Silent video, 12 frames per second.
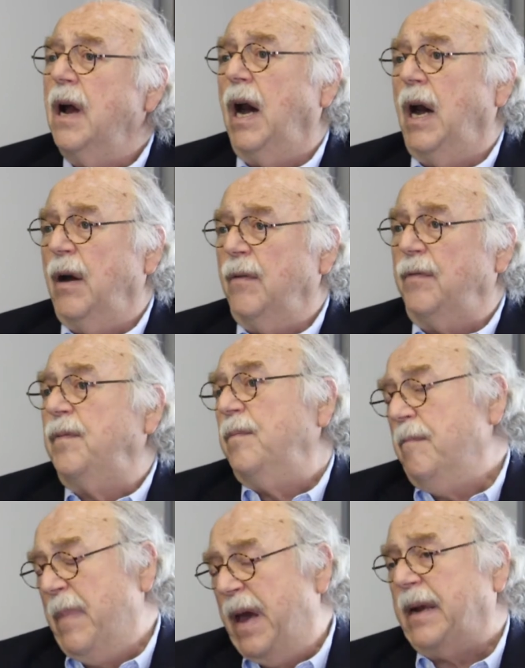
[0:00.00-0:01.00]
of
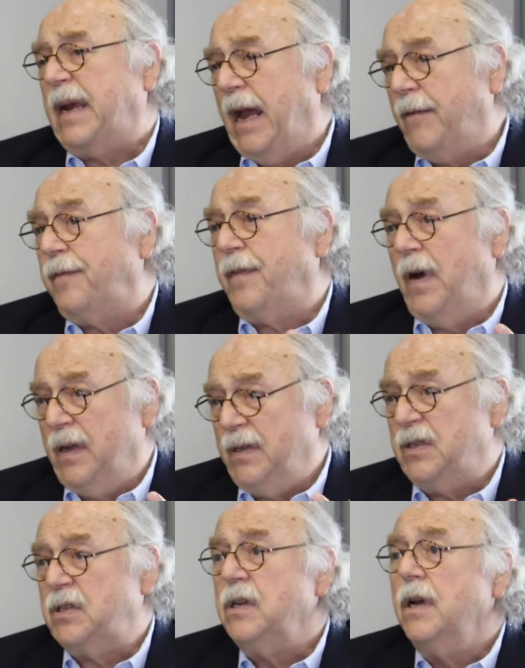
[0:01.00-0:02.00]
Medicaid
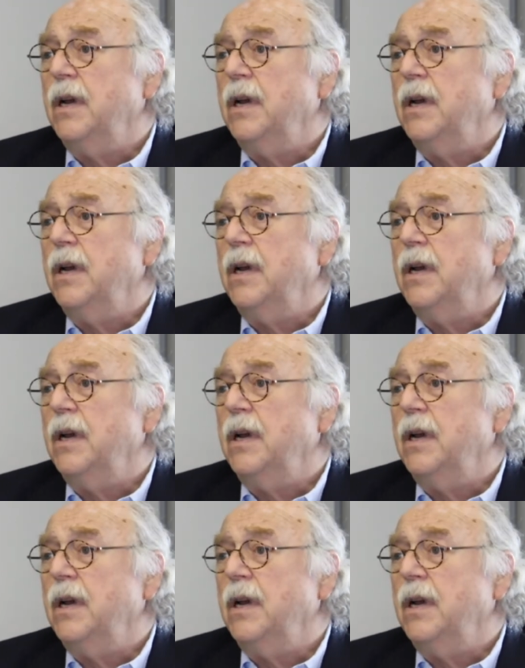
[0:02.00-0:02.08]
funds